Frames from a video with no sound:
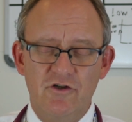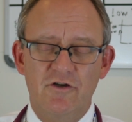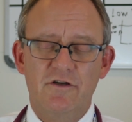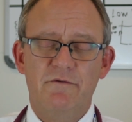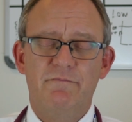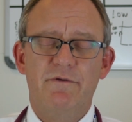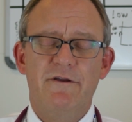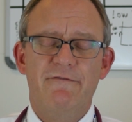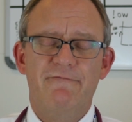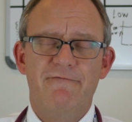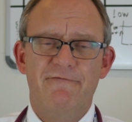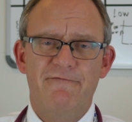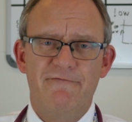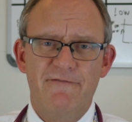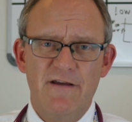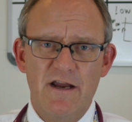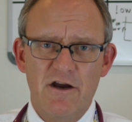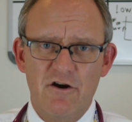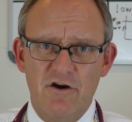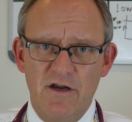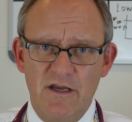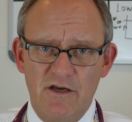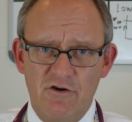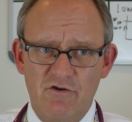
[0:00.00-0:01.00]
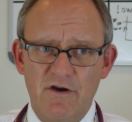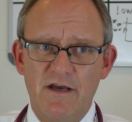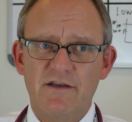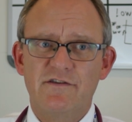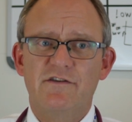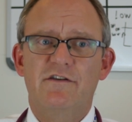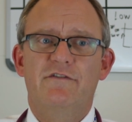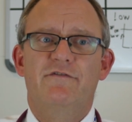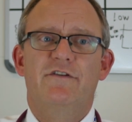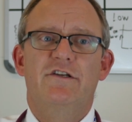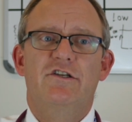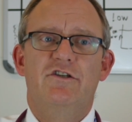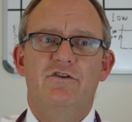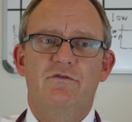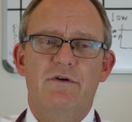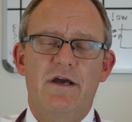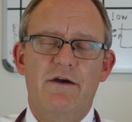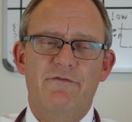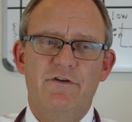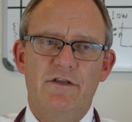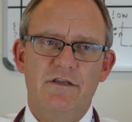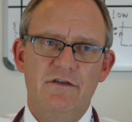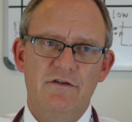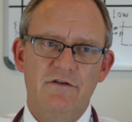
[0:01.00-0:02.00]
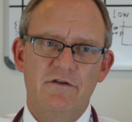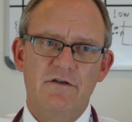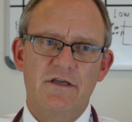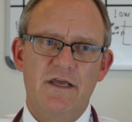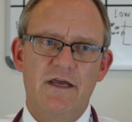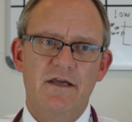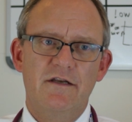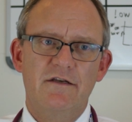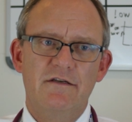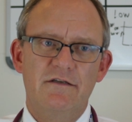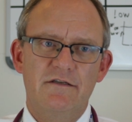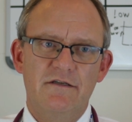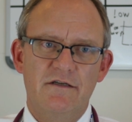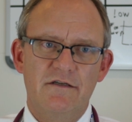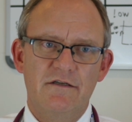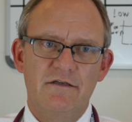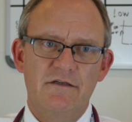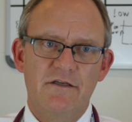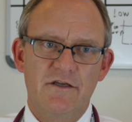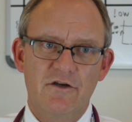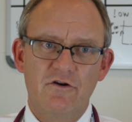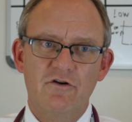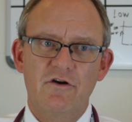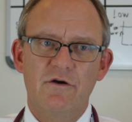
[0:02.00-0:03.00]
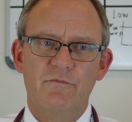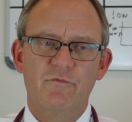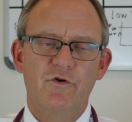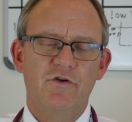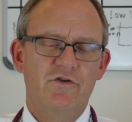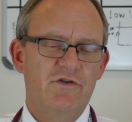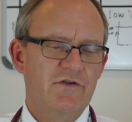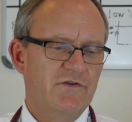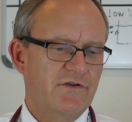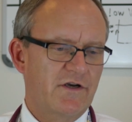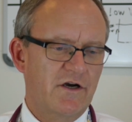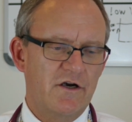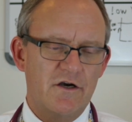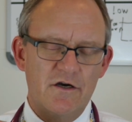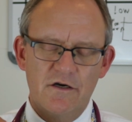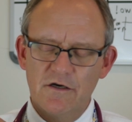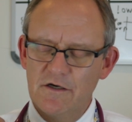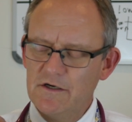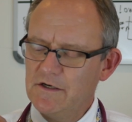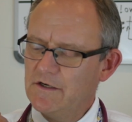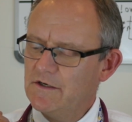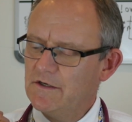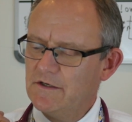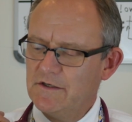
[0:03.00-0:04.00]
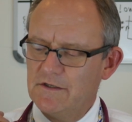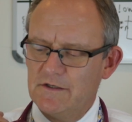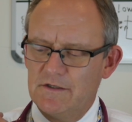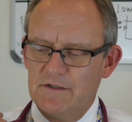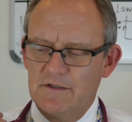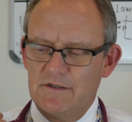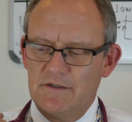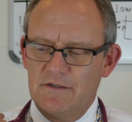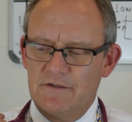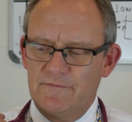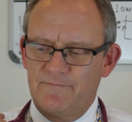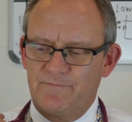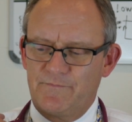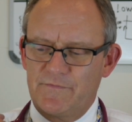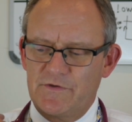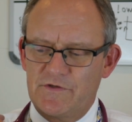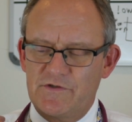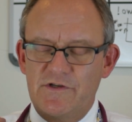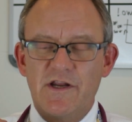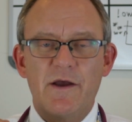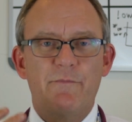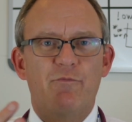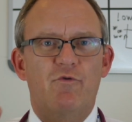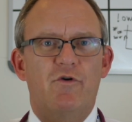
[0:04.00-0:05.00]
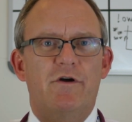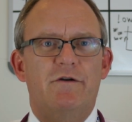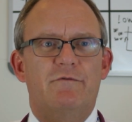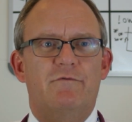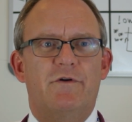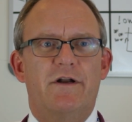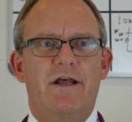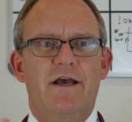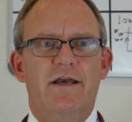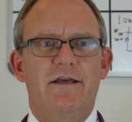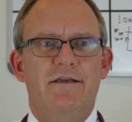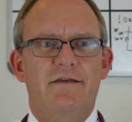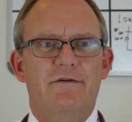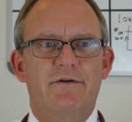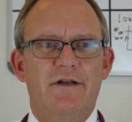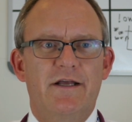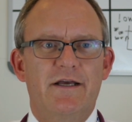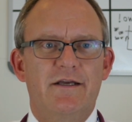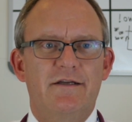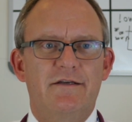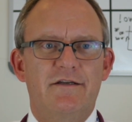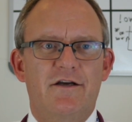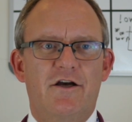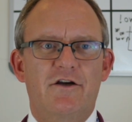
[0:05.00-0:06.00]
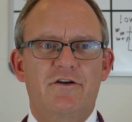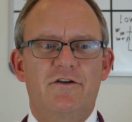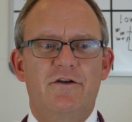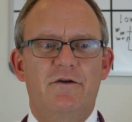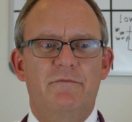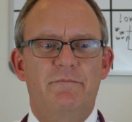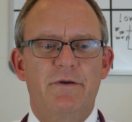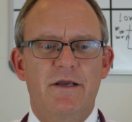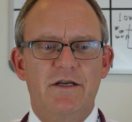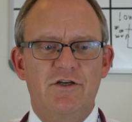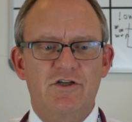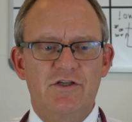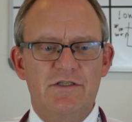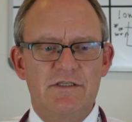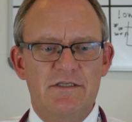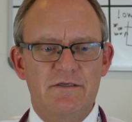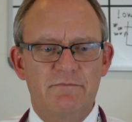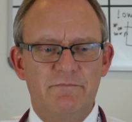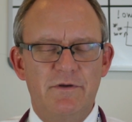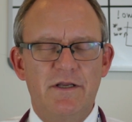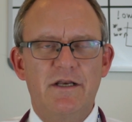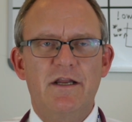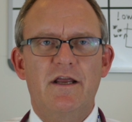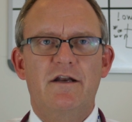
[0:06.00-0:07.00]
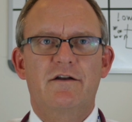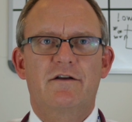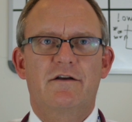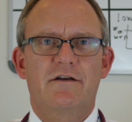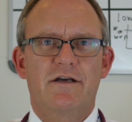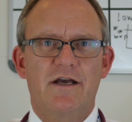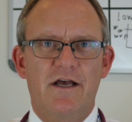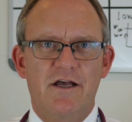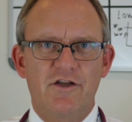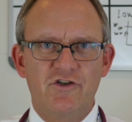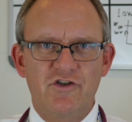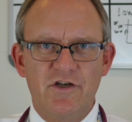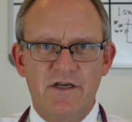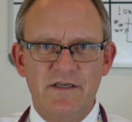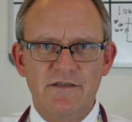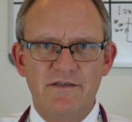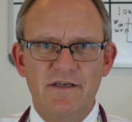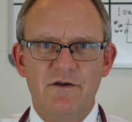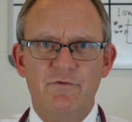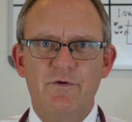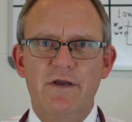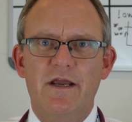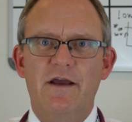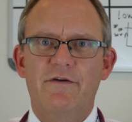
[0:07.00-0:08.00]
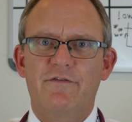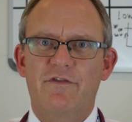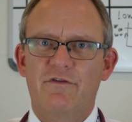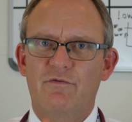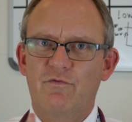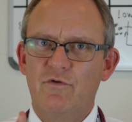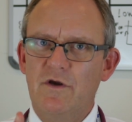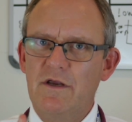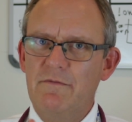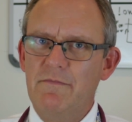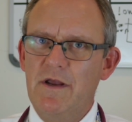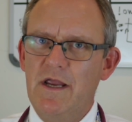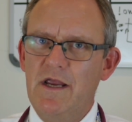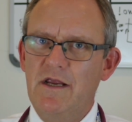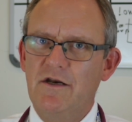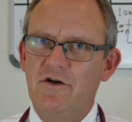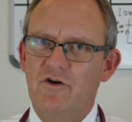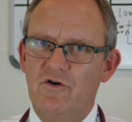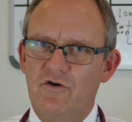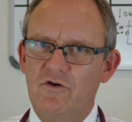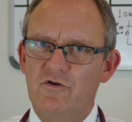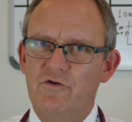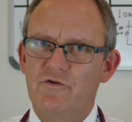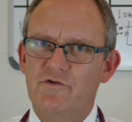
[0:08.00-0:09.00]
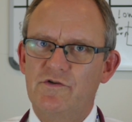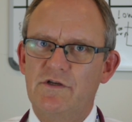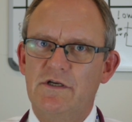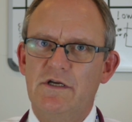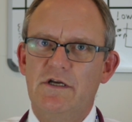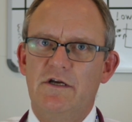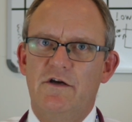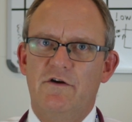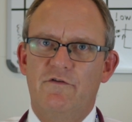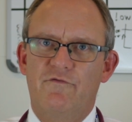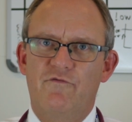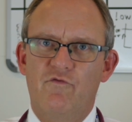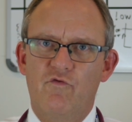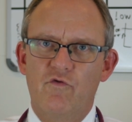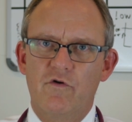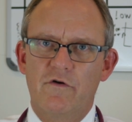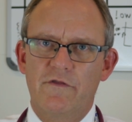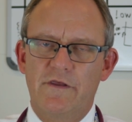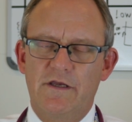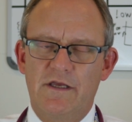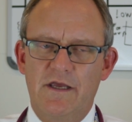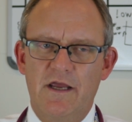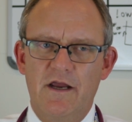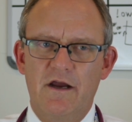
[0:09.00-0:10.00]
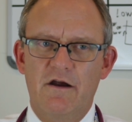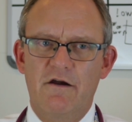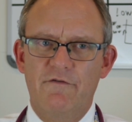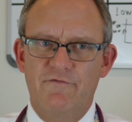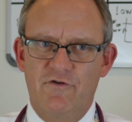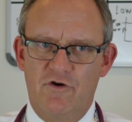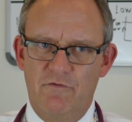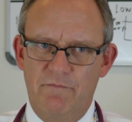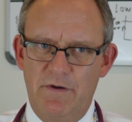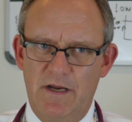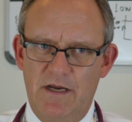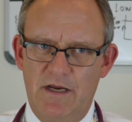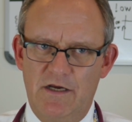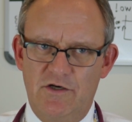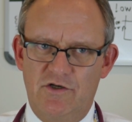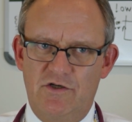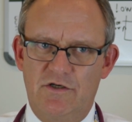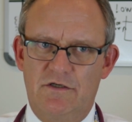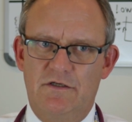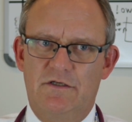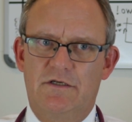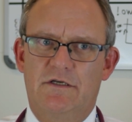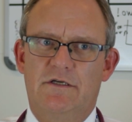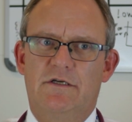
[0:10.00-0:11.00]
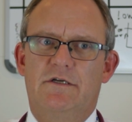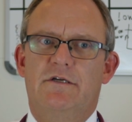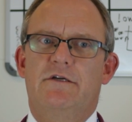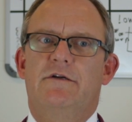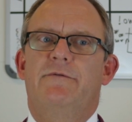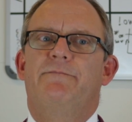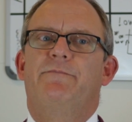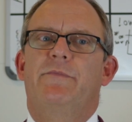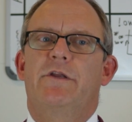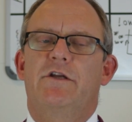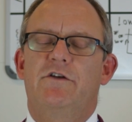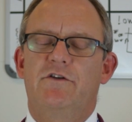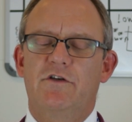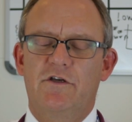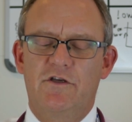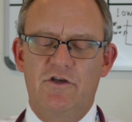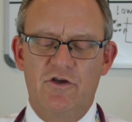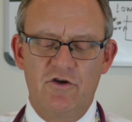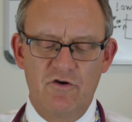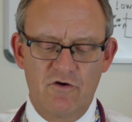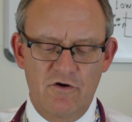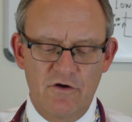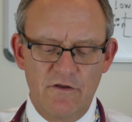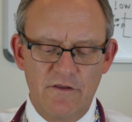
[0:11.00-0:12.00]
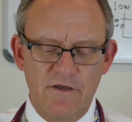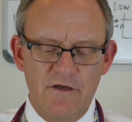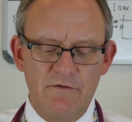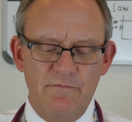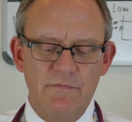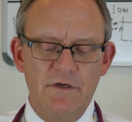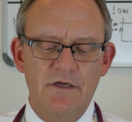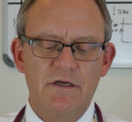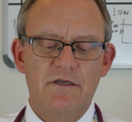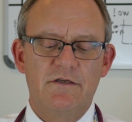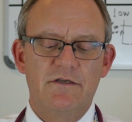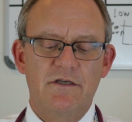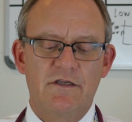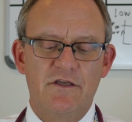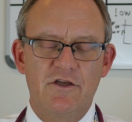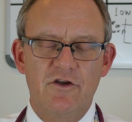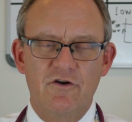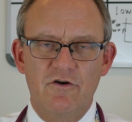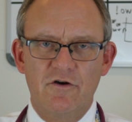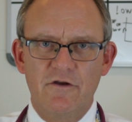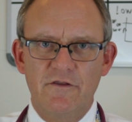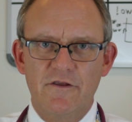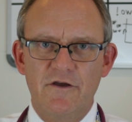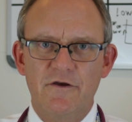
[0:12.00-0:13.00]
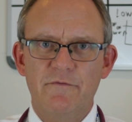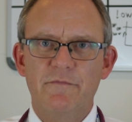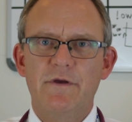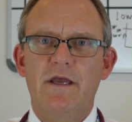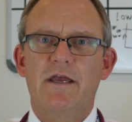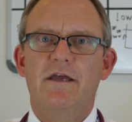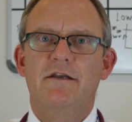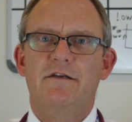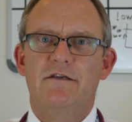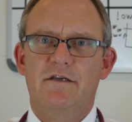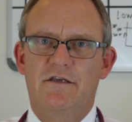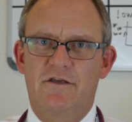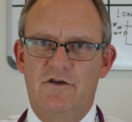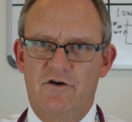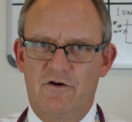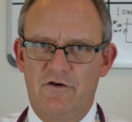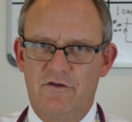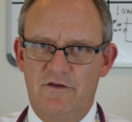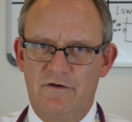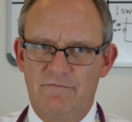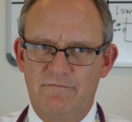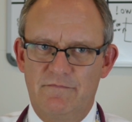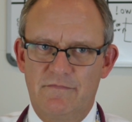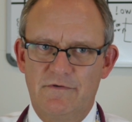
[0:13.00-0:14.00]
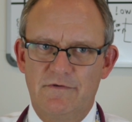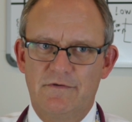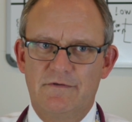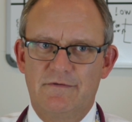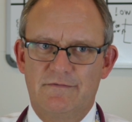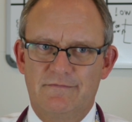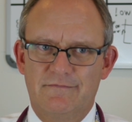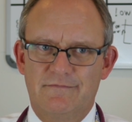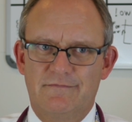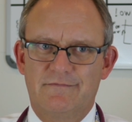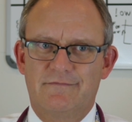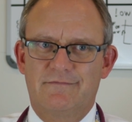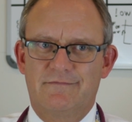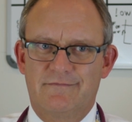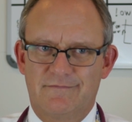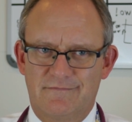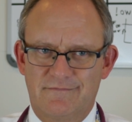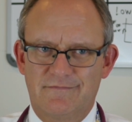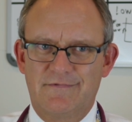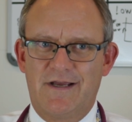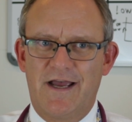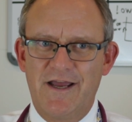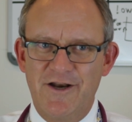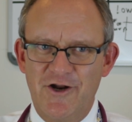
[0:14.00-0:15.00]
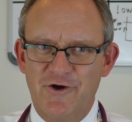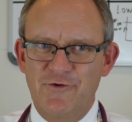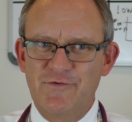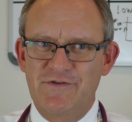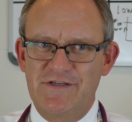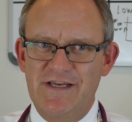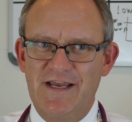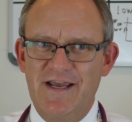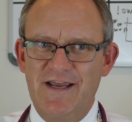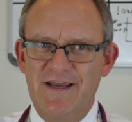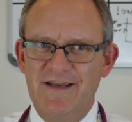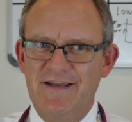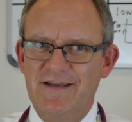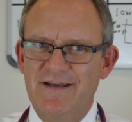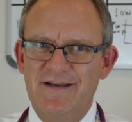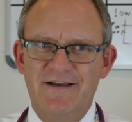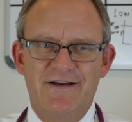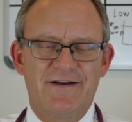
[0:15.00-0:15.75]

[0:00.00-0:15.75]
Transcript: be very aggressive and do everything you can to cure them, which is our step one. When I talk to patients in pediatric oncology, I say we have three main goals for the care of your patient: to cure them, to cure them, and to cure them. I don't say